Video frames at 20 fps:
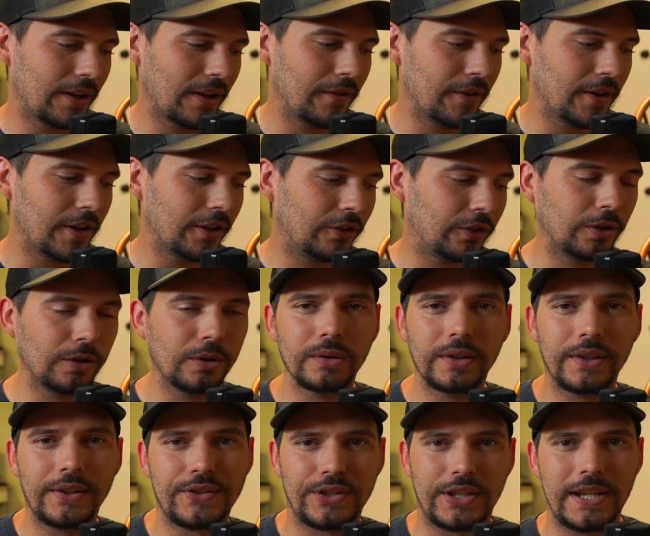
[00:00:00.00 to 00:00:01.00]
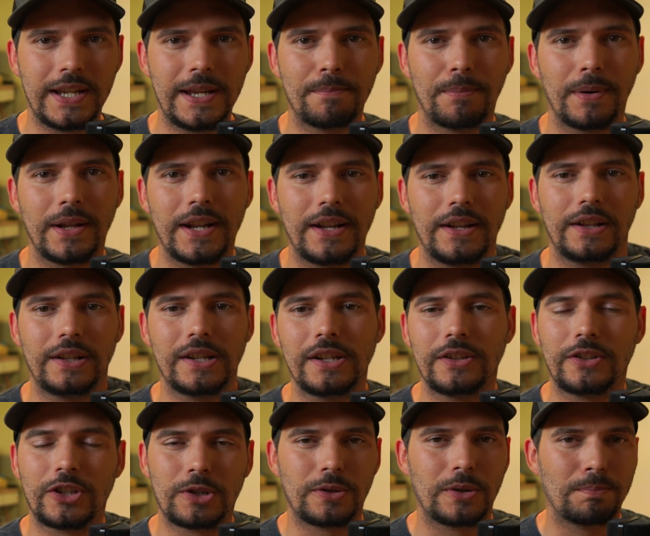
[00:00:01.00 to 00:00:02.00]
touristy, but
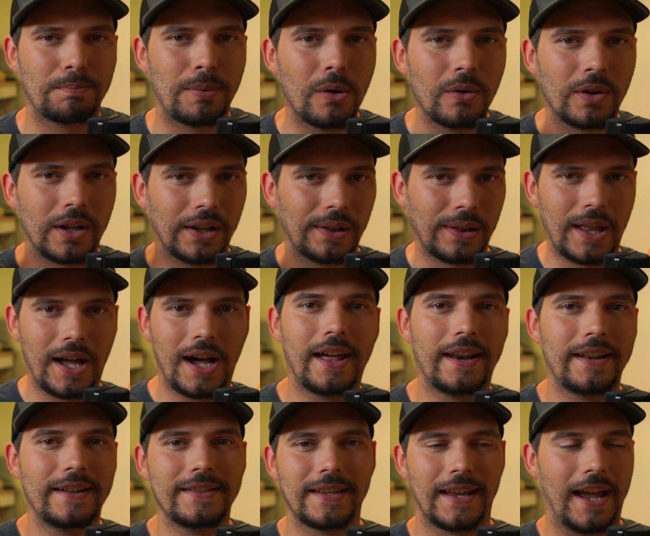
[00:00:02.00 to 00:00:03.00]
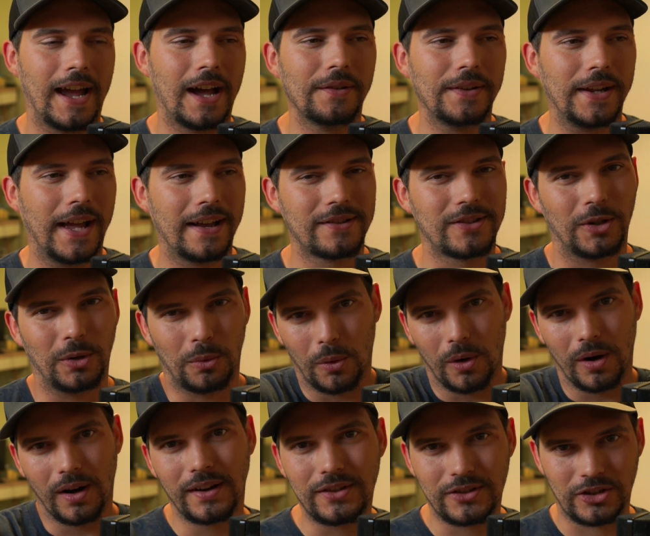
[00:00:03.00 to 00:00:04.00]
it spoke a lot into how NASA
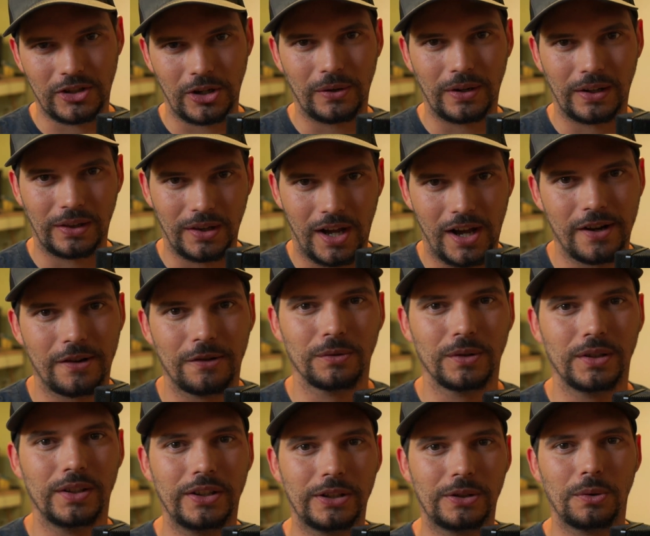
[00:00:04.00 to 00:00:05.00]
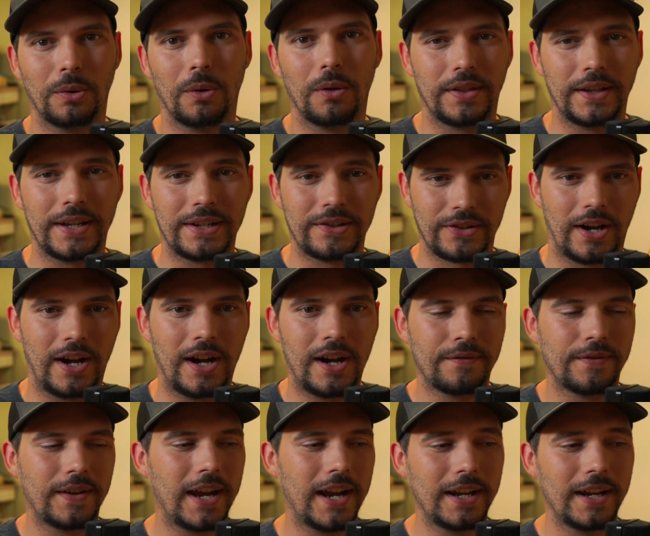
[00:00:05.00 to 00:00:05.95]
works, showed a lot of really cool things off,